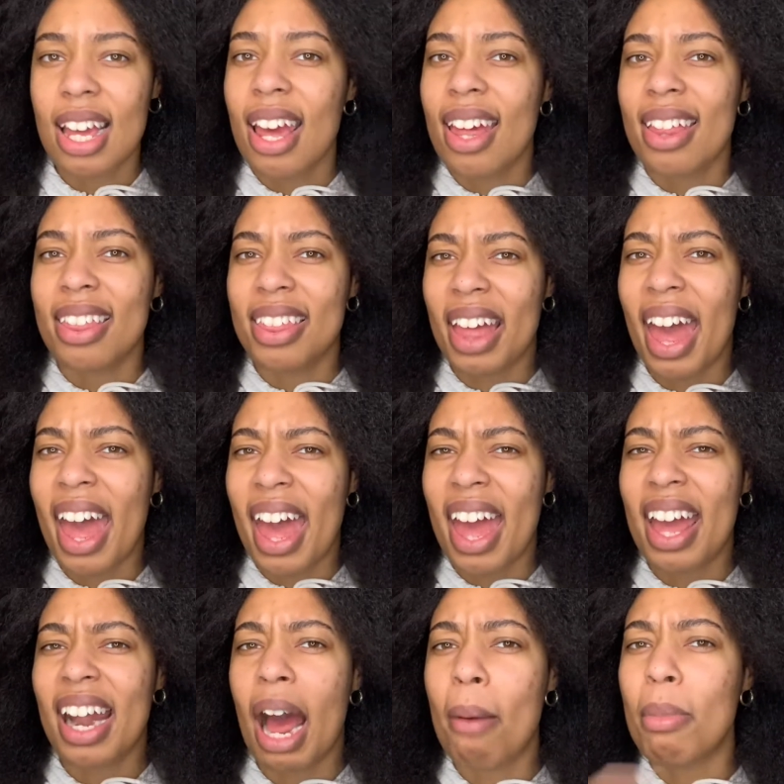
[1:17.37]

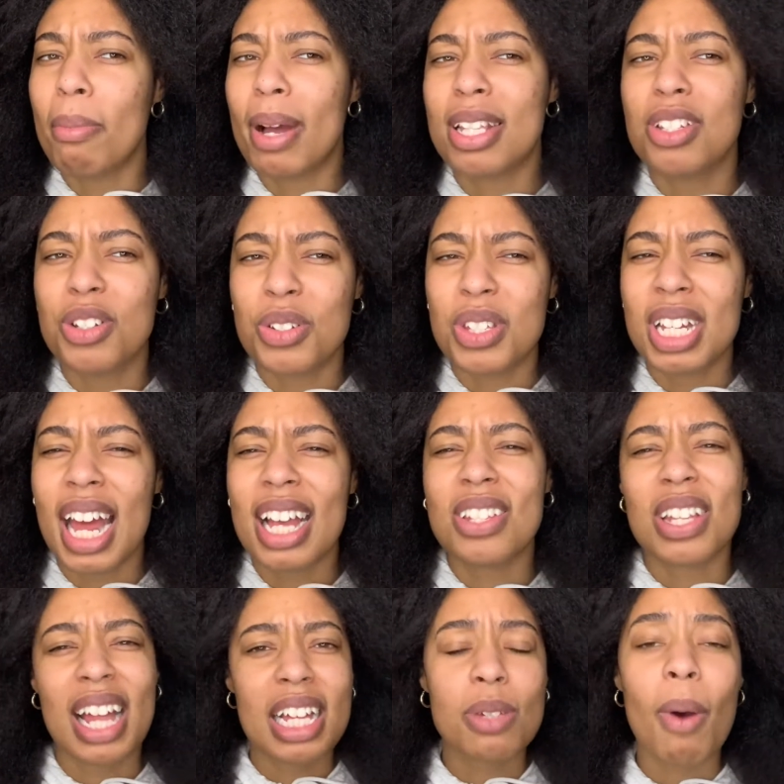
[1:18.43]
that I'm about to do today.
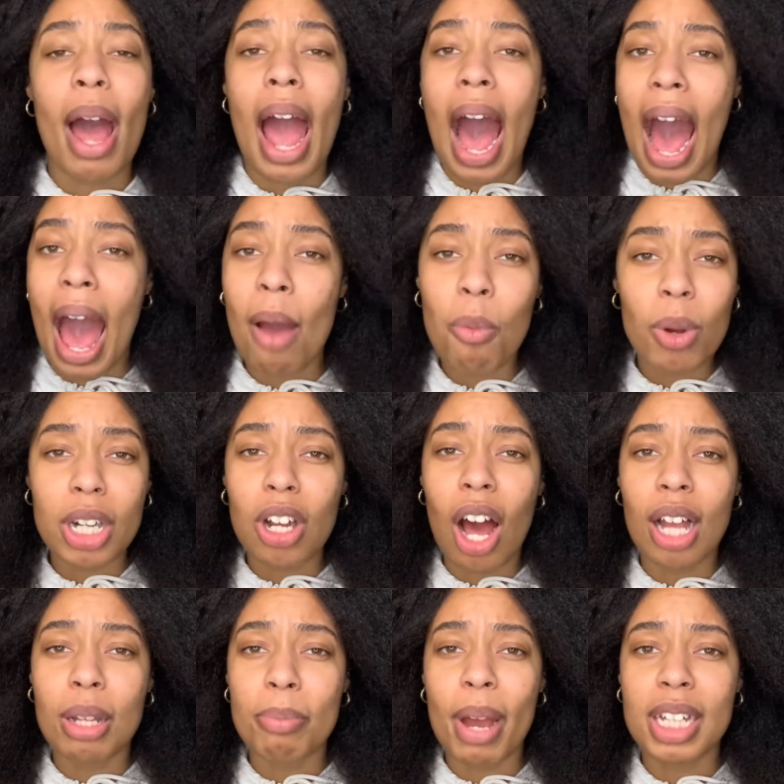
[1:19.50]
So that's why I wouldn't
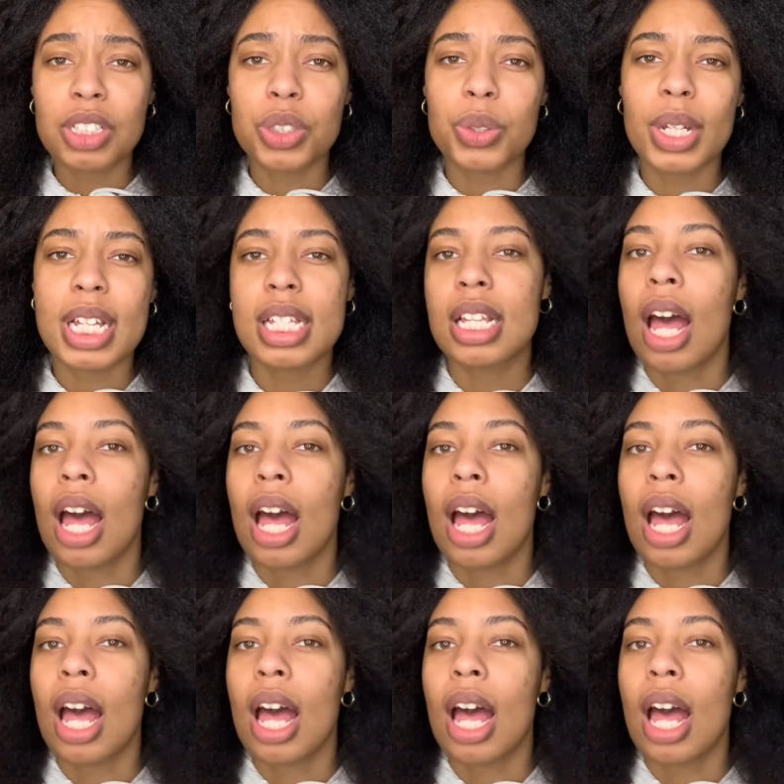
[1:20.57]
call them passion twists,